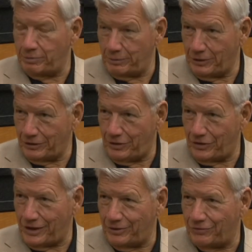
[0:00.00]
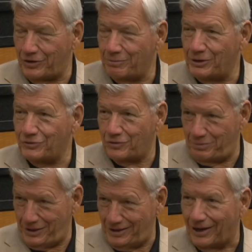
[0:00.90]
Macmillan, thank you very much for
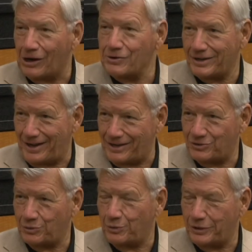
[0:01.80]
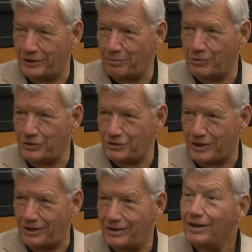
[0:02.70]
being our guest. We really
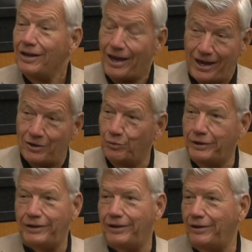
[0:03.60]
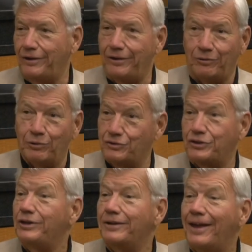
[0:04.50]
appreciate it. And we will
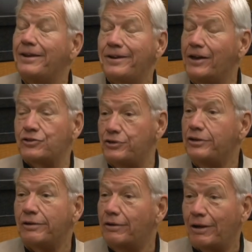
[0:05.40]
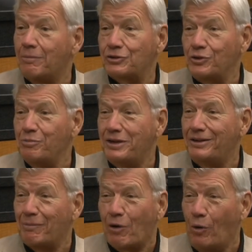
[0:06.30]
see you again next year, I'm
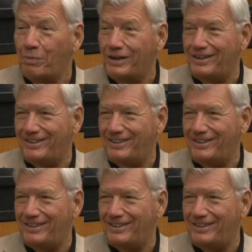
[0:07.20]
assuming, I'm hoping.